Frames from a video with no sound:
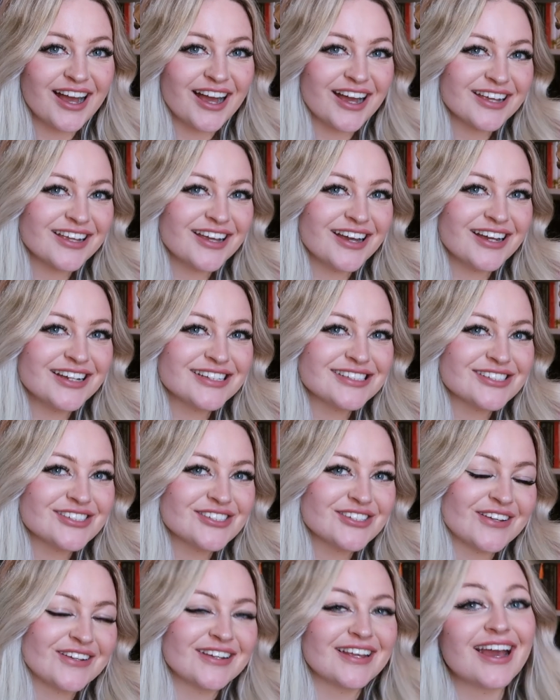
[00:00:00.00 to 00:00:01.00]
Hi guys, it's
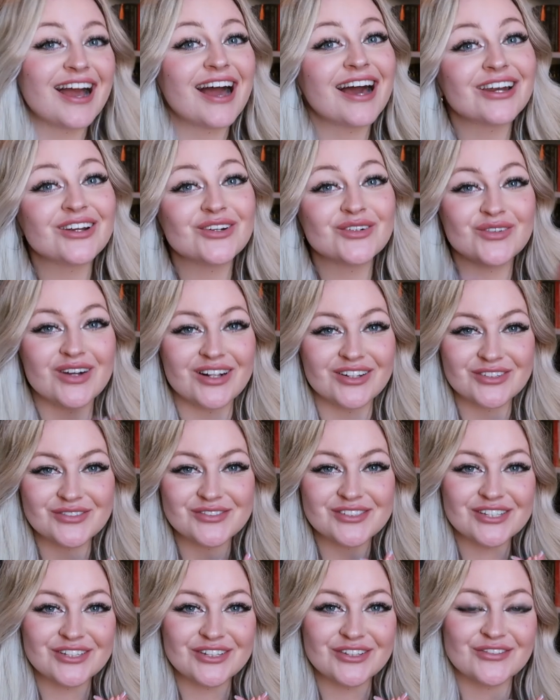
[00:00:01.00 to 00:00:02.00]
Shirley and
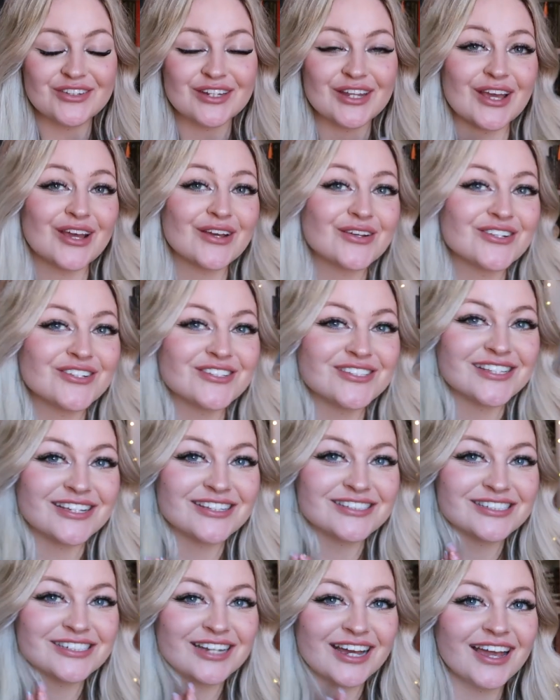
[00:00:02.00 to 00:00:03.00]
welcome to a new video. So
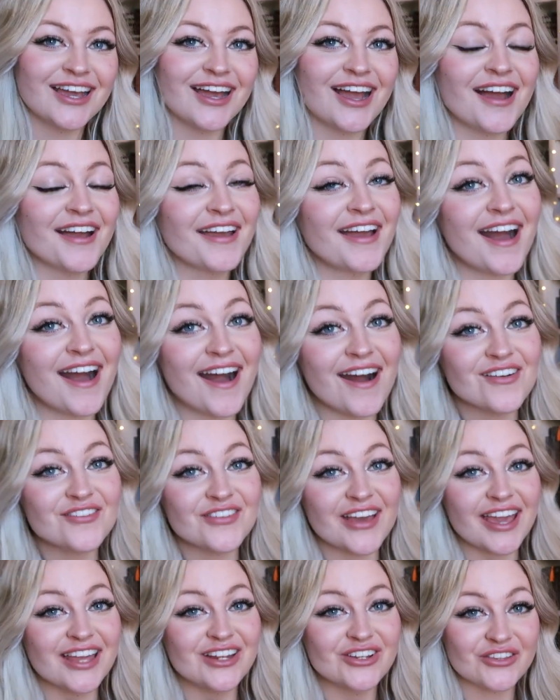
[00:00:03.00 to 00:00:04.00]
today I have
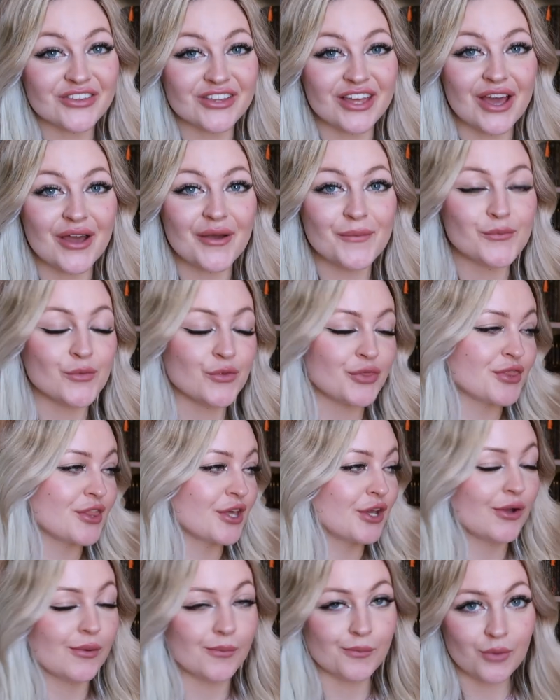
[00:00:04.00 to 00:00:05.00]
another
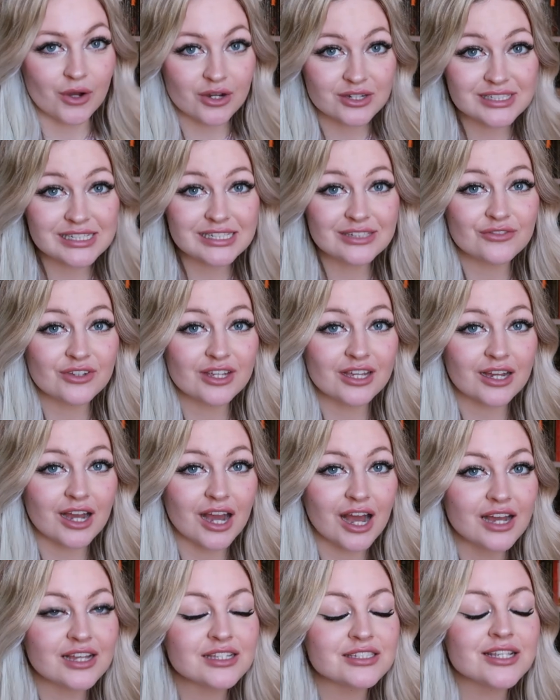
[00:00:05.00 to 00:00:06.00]
monthly unboxing for you
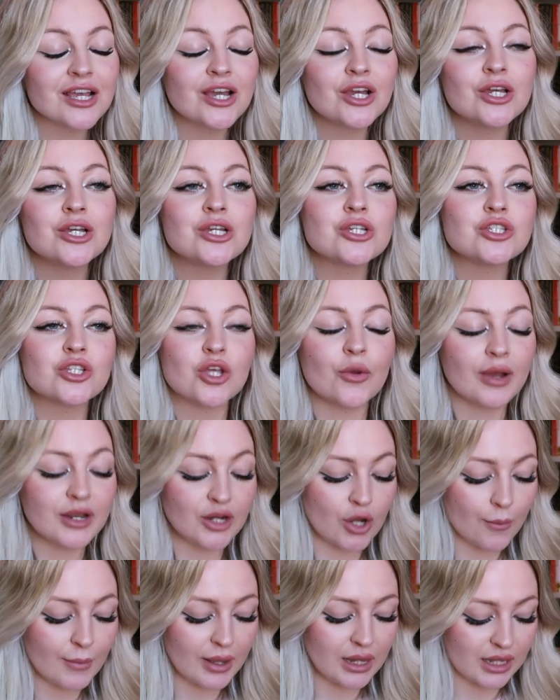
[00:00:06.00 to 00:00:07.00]
guys. So I
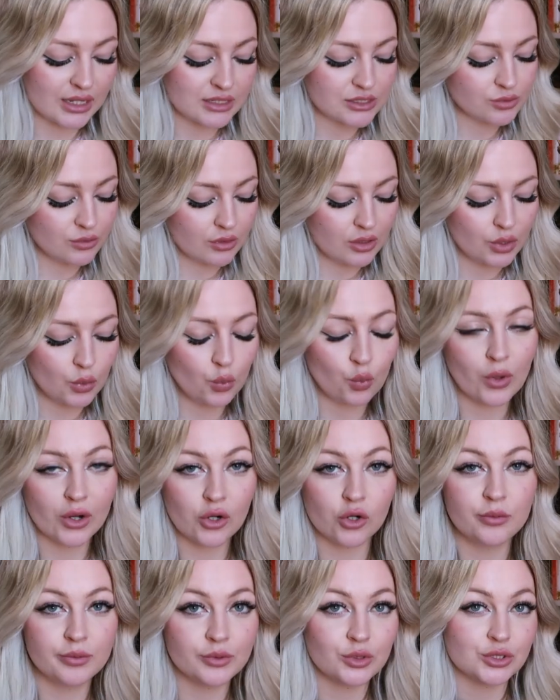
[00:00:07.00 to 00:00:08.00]
know my last one
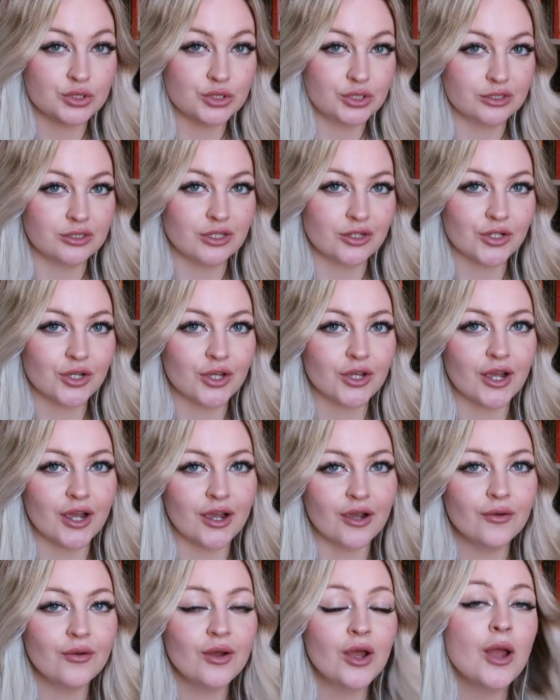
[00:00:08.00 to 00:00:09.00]
went up not too long
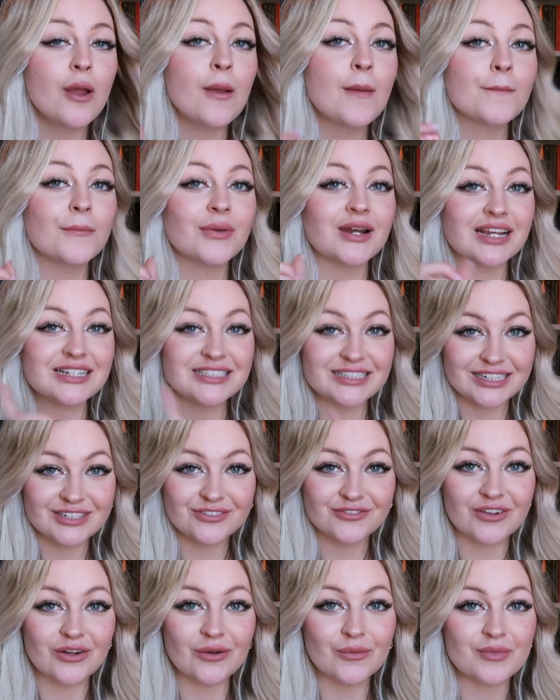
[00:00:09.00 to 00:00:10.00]
ago, but I did
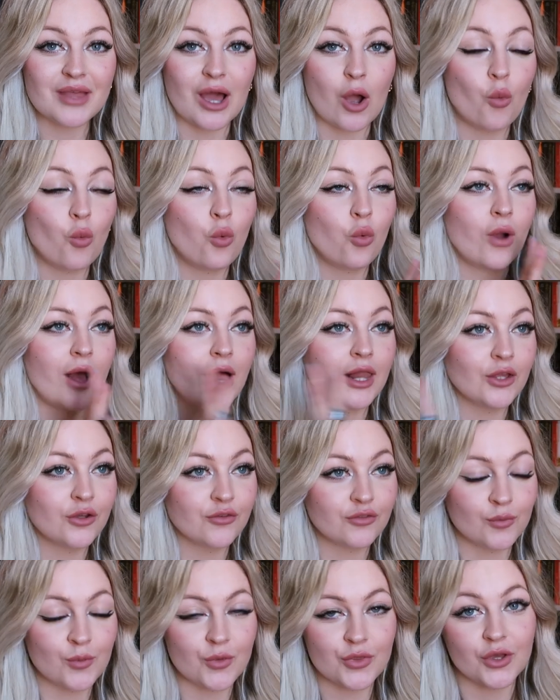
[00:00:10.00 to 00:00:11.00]
film that well
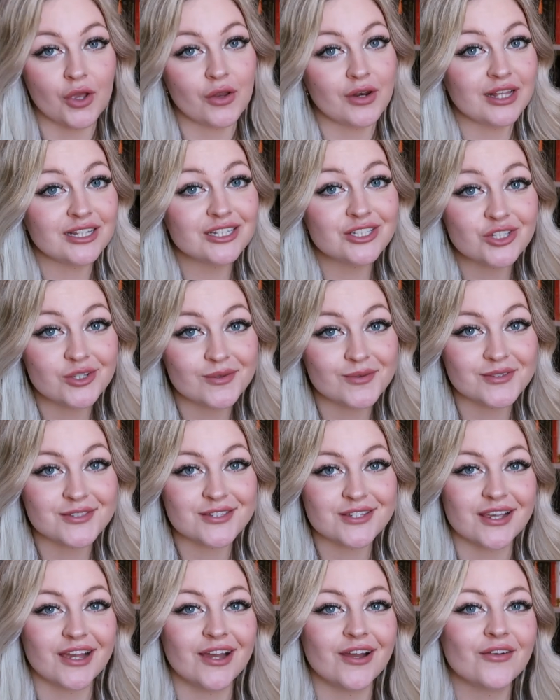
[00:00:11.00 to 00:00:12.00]
over a month ago, nearly 2
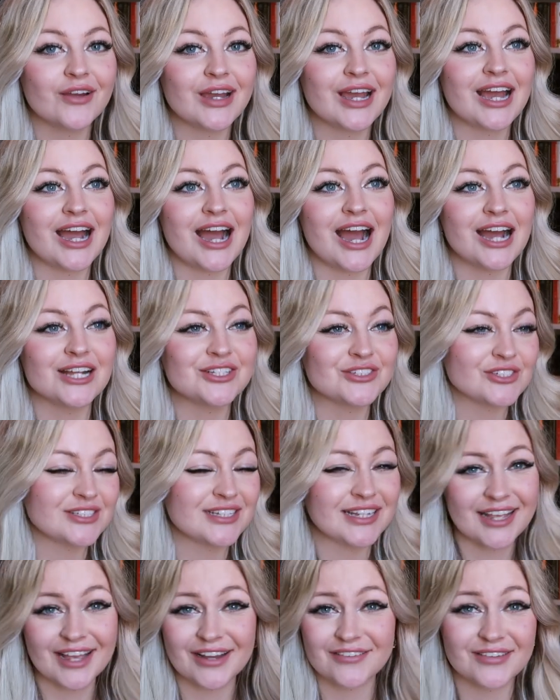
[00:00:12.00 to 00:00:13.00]
months ago. I just
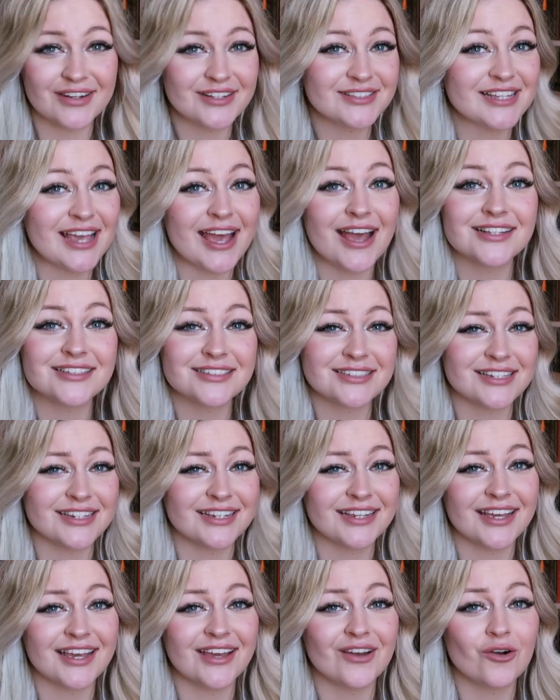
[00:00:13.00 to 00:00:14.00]
didn't get around to
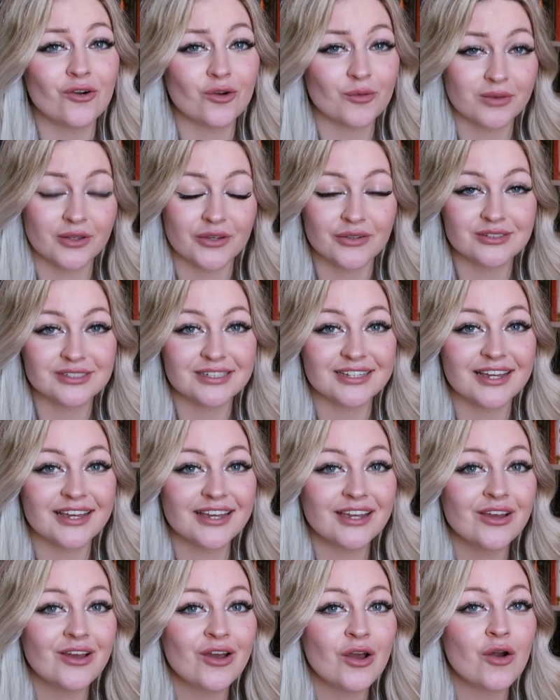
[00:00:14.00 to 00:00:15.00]
editing it or uploading
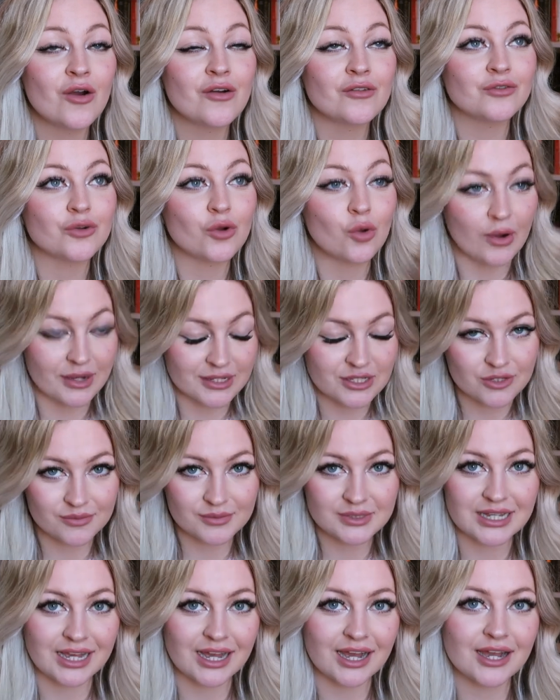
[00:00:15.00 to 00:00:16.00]
it for quite
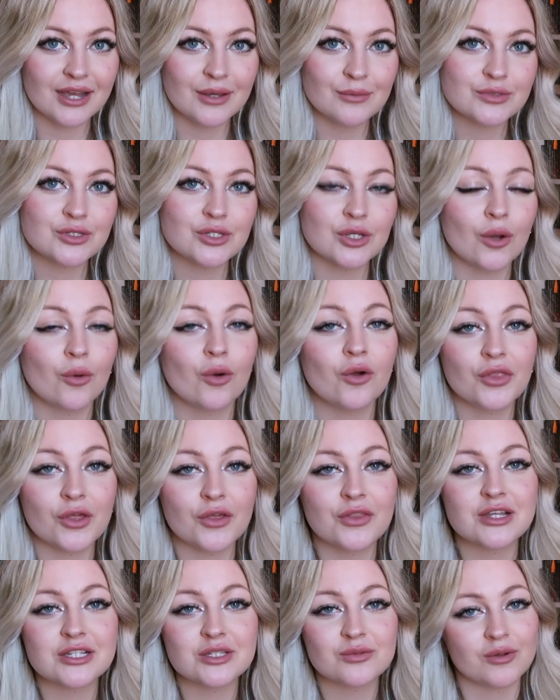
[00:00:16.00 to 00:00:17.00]
some time. So although
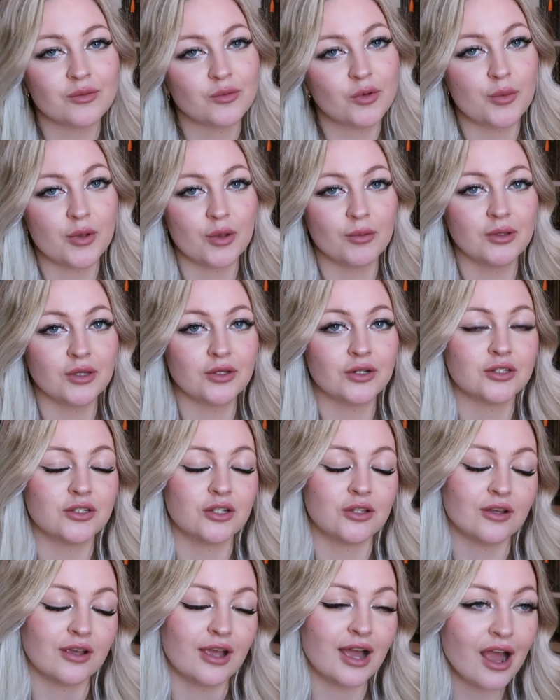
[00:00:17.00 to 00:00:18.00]
this one will be uploaded
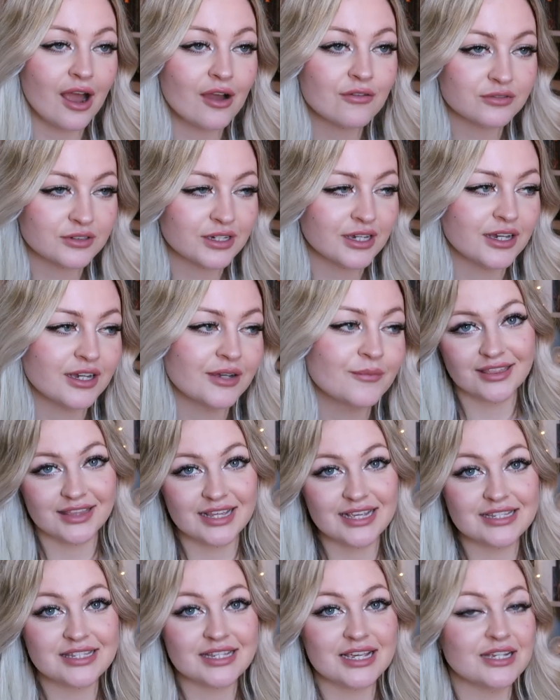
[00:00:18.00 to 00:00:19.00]
not long after,
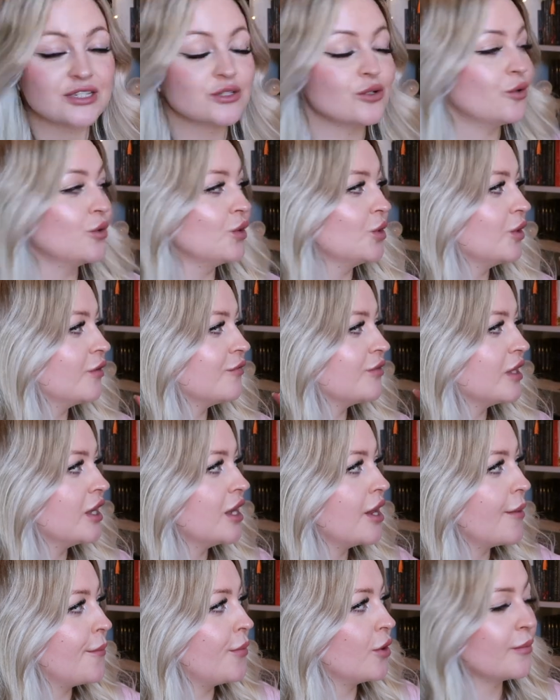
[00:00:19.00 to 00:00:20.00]
this is all of
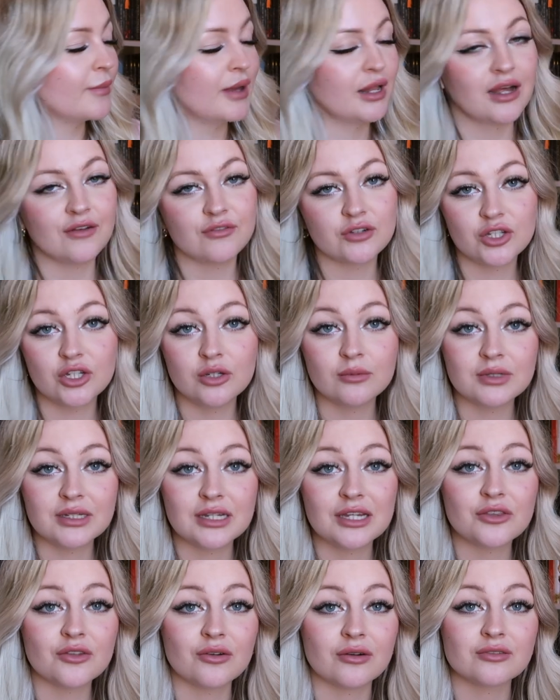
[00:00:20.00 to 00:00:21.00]
the book mail I've
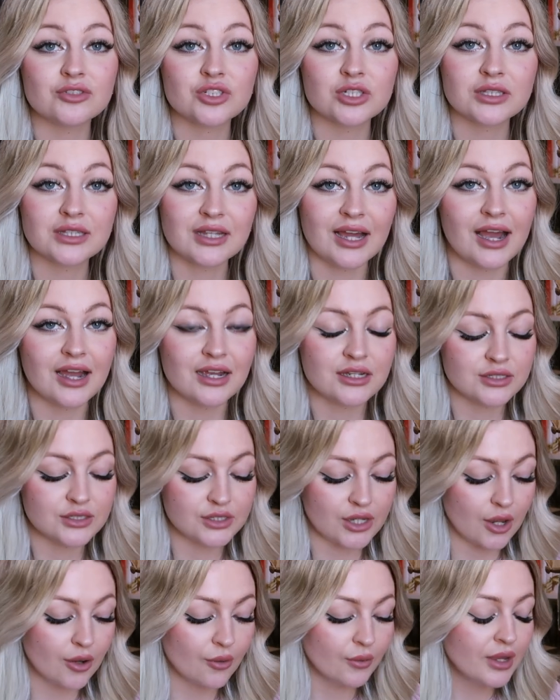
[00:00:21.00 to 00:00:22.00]
accumulated throughout July.
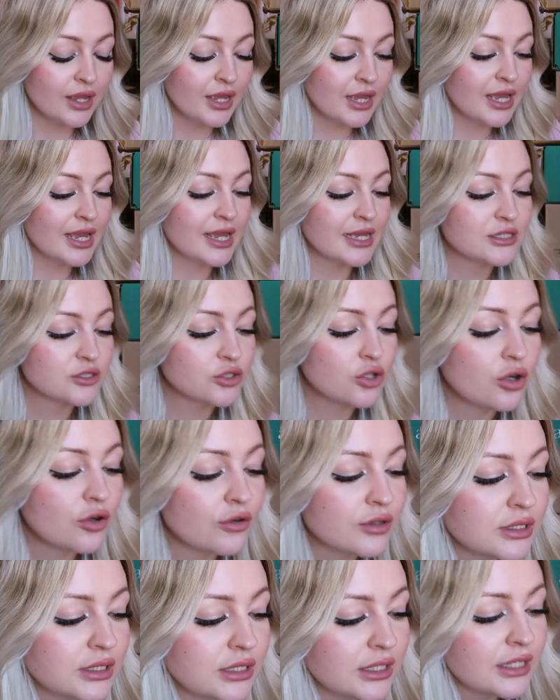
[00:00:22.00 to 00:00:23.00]
So it's
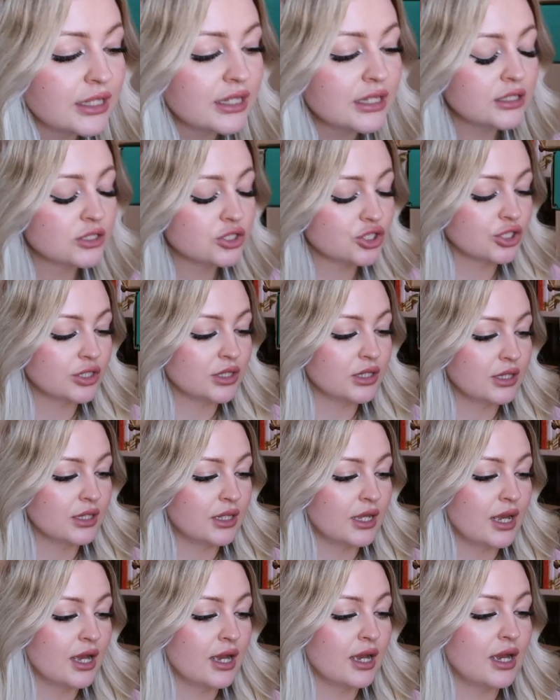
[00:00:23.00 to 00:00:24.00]
currently
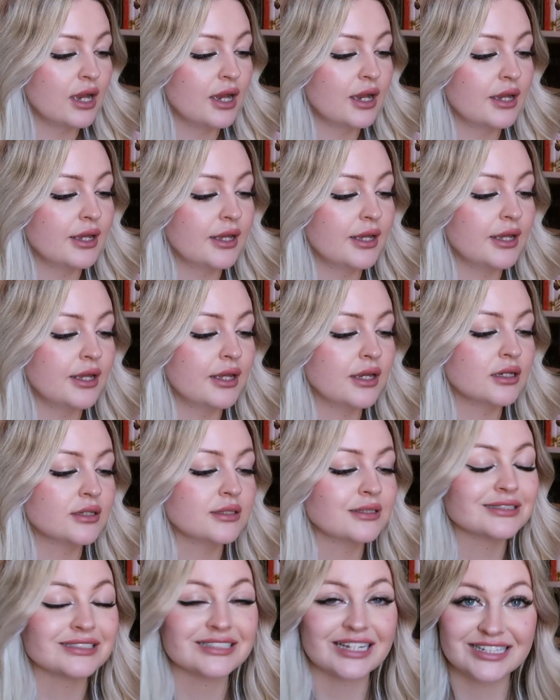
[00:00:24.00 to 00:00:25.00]
July
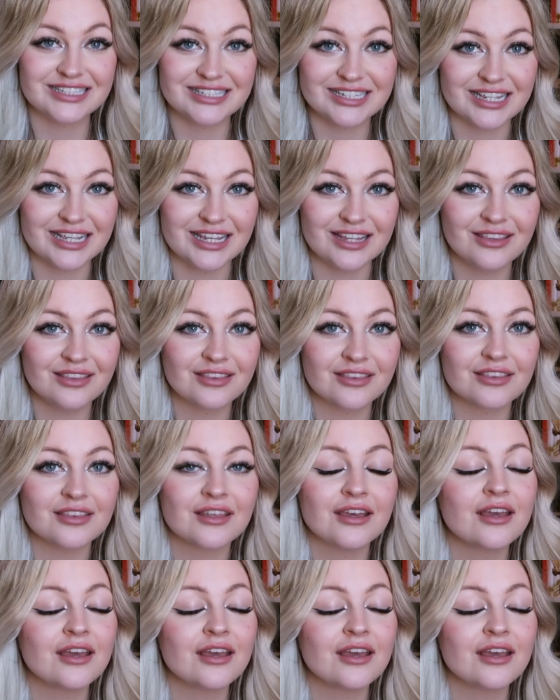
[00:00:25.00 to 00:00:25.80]
19th.